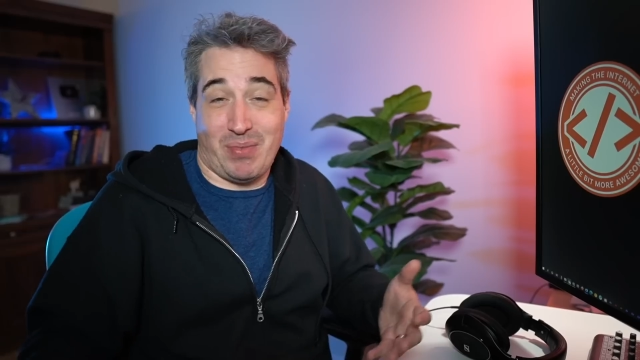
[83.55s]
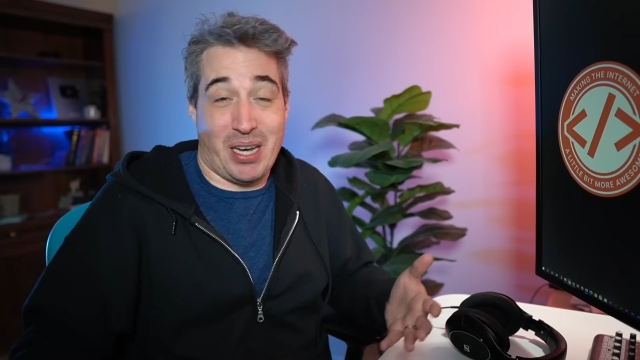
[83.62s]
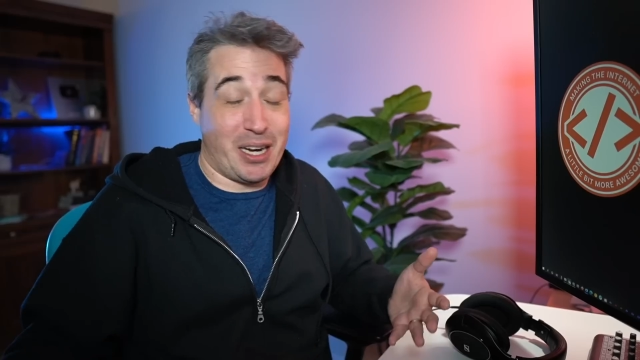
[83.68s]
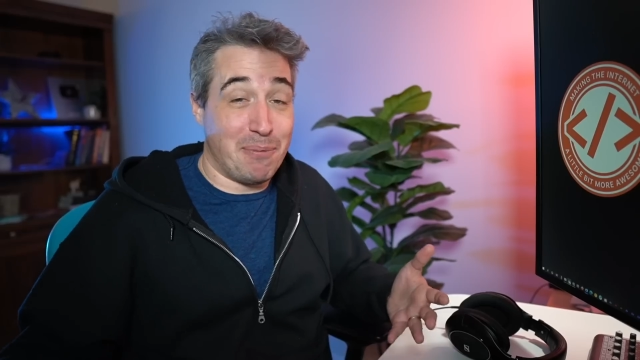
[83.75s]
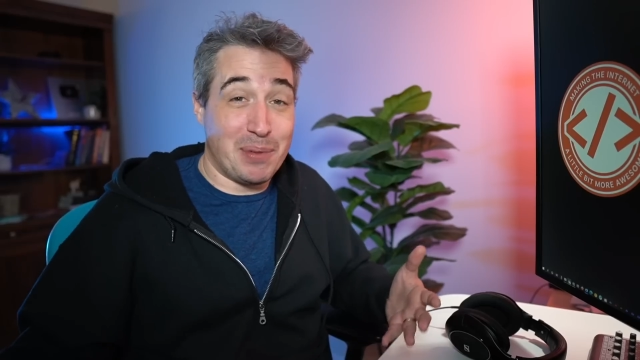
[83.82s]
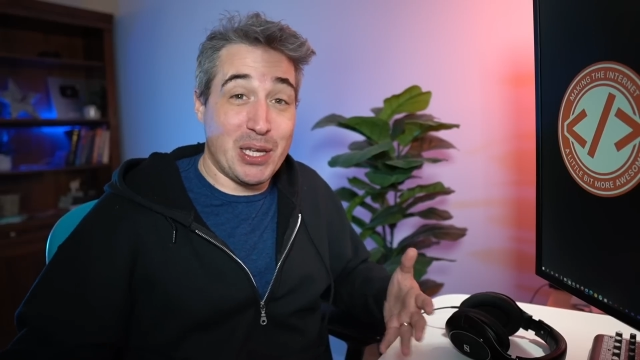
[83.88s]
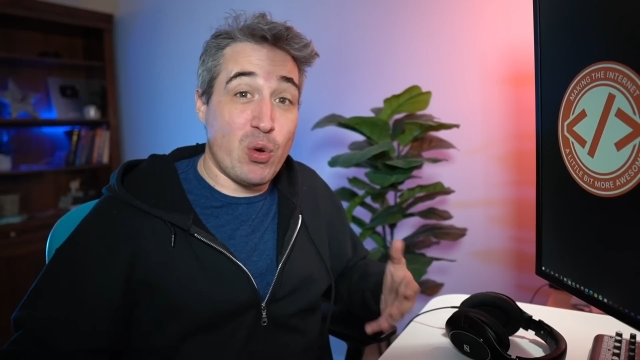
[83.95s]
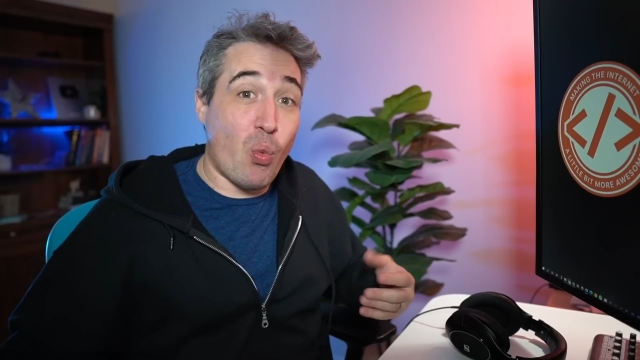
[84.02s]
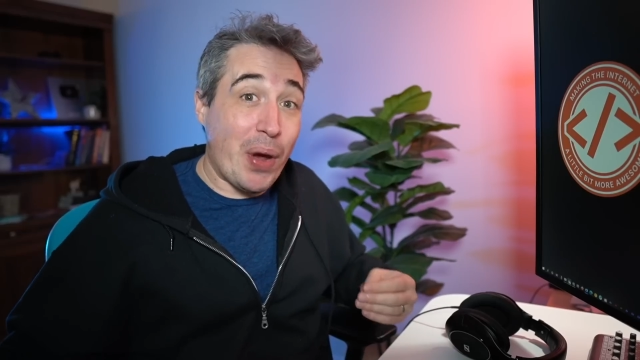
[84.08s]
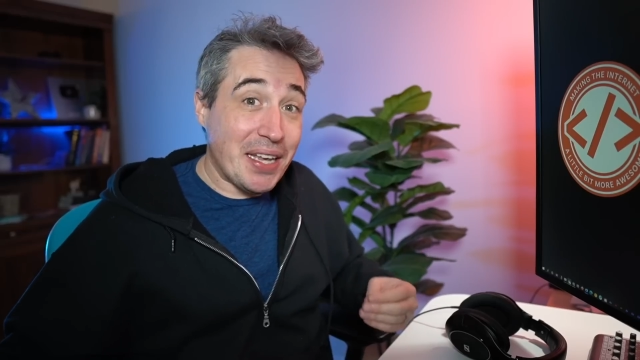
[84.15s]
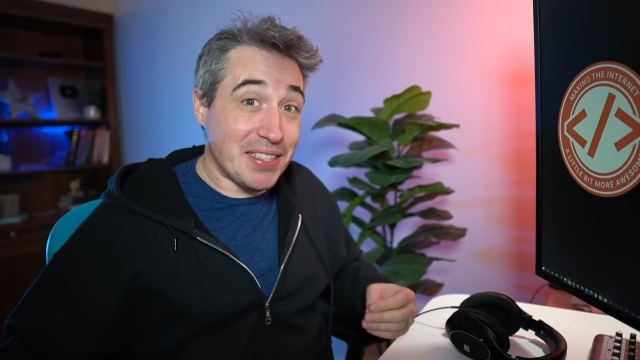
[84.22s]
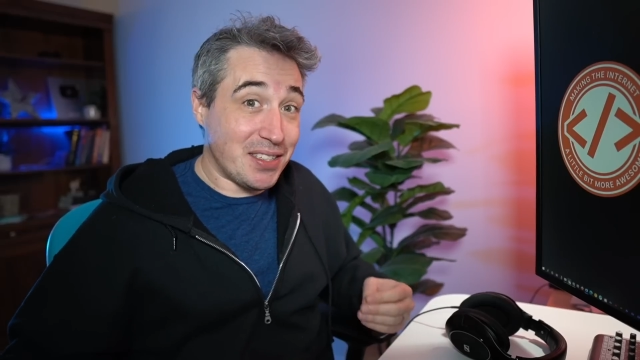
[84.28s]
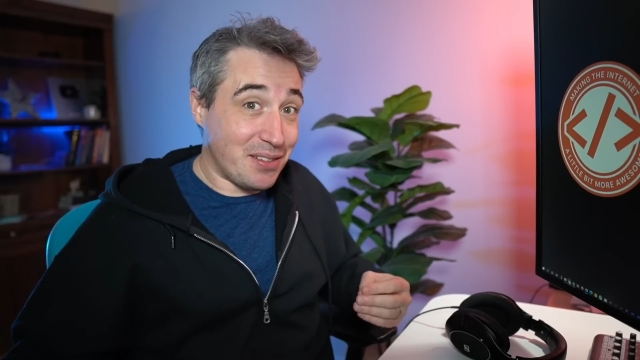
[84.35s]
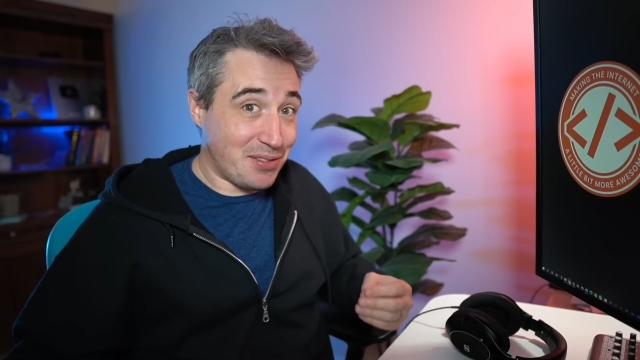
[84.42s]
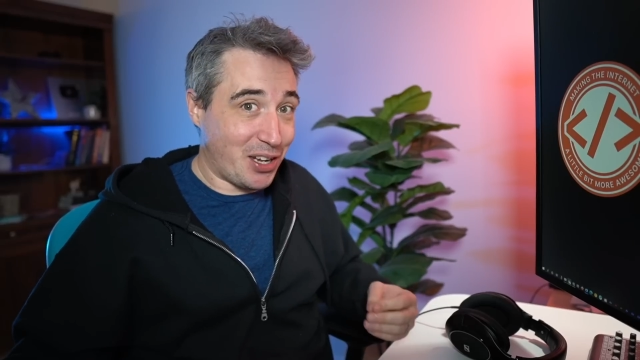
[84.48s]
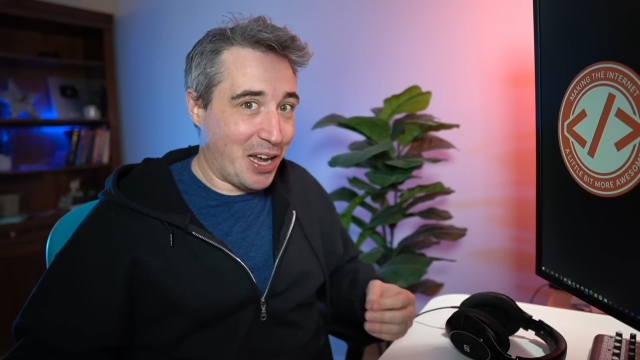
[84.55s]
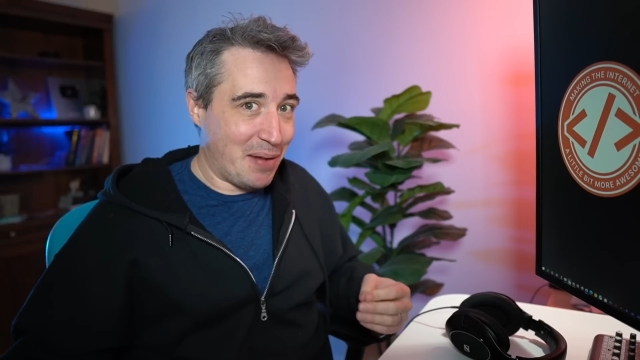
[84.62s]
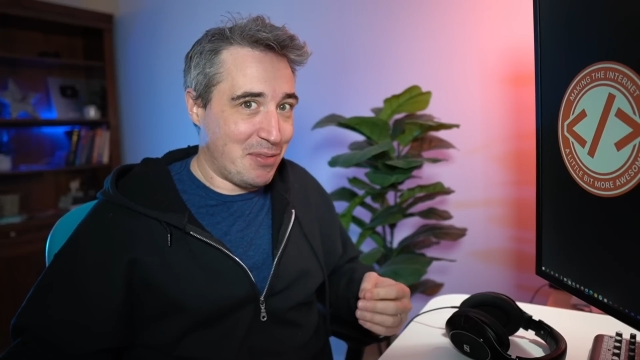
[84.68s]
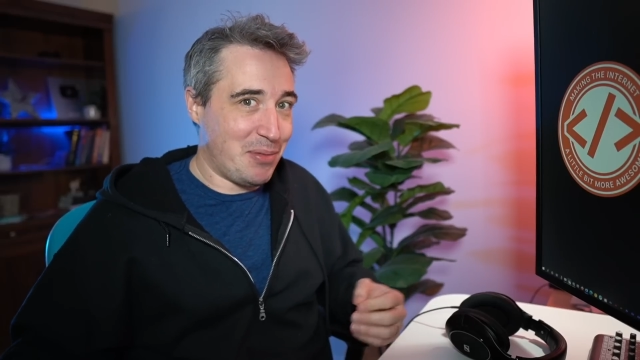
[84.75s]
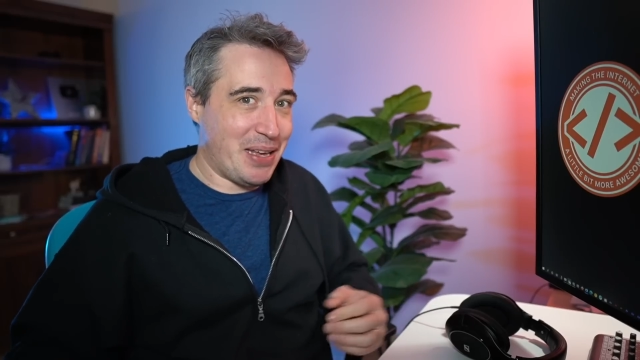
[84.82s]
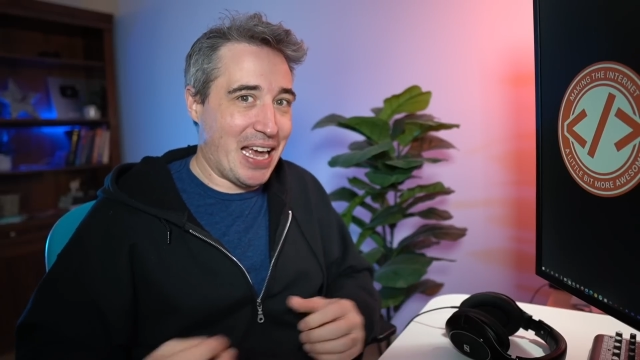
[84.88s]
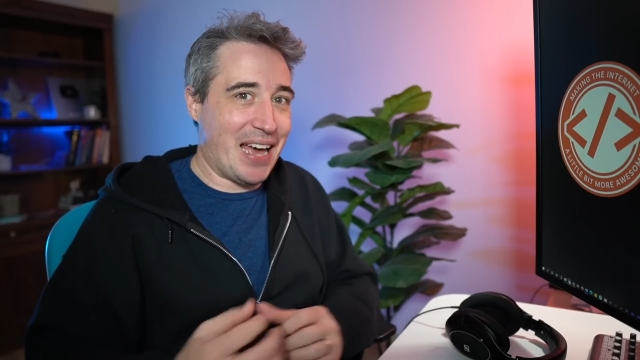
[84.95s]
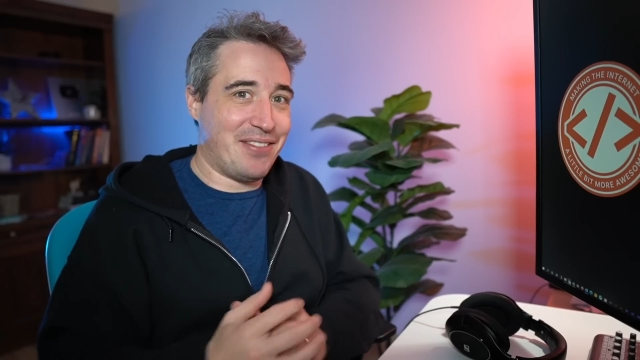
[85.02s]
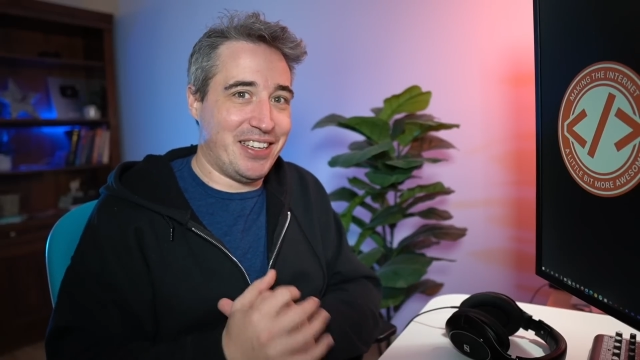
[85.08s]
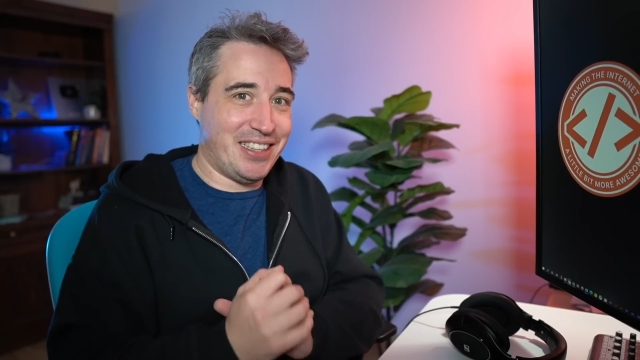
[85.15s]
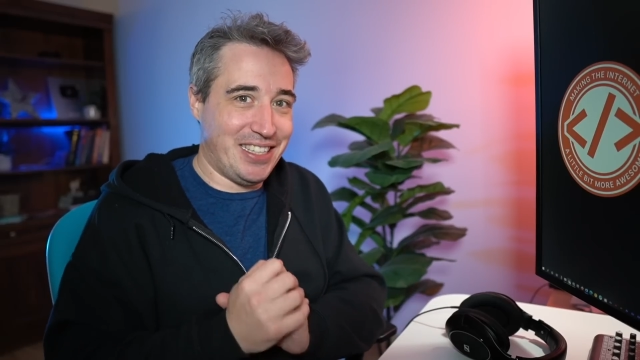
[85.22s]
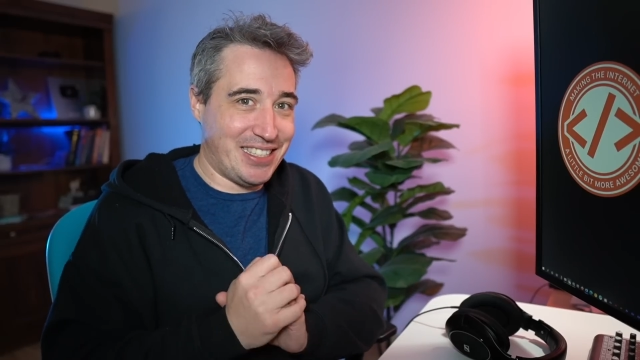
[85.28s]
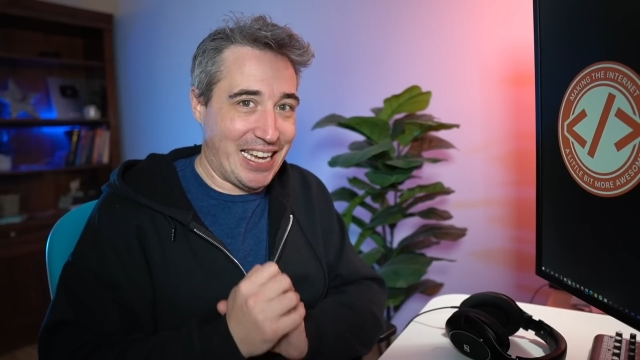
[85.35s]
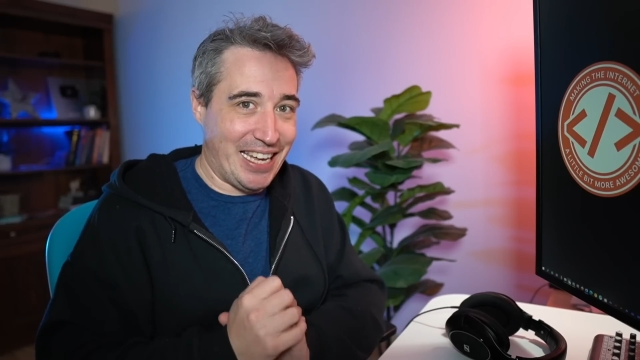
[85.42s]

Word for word: A complete waste of time to be having these